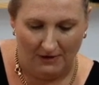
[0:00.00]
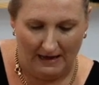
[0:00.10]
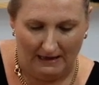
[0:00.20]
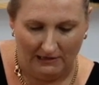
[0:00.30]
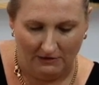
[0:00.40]

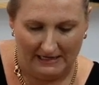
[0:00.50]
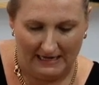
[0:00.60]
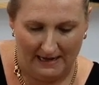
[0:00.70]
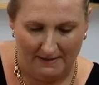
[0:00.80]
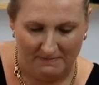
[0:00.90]
locking
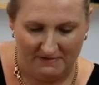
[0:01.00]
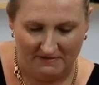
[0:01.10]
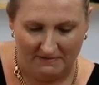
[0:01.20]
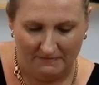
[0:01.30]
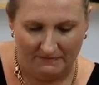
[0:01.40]
arms
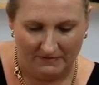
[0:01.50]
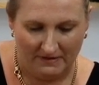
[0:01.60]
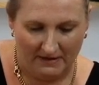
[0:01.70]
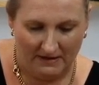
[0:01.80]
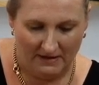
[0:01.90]

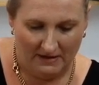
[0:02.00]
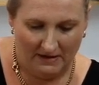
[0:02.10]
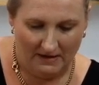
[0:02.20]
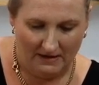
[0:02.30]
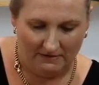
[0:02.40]

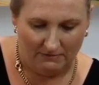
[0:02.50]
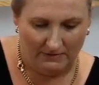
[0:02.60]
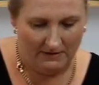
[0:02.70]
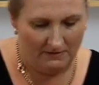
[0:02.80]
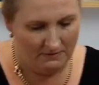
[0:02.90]
as
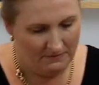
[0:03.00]
well.